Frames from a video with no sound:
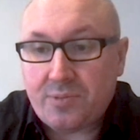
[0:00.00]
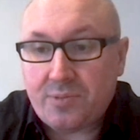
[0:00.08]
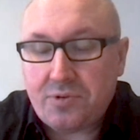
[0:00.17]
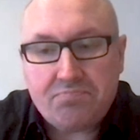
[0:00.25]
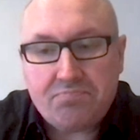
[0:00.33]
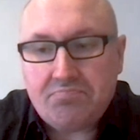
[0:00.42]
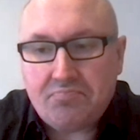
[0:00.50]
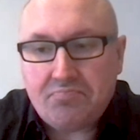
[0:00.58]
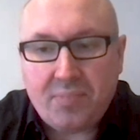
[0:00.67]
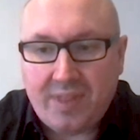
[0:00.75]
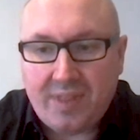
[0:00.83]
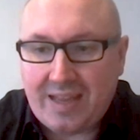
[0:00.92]
customer,
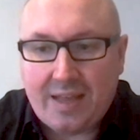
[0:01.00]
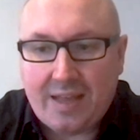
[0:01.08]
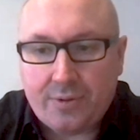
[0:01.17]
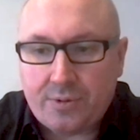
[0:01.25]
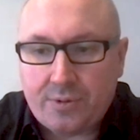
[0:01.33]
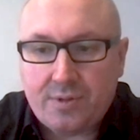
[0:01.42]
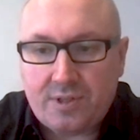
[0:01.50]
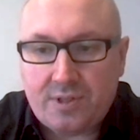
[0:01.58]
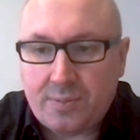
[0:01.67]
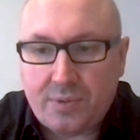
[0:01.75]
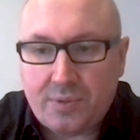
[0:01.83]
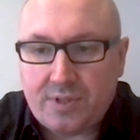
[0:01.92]
they get those. It's as
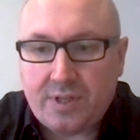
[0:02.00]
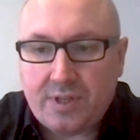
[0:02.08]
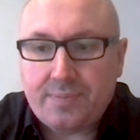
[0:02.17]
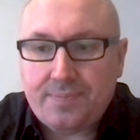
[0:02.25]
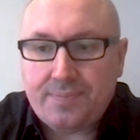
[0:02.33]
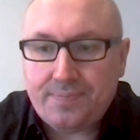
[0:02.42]
simple as that.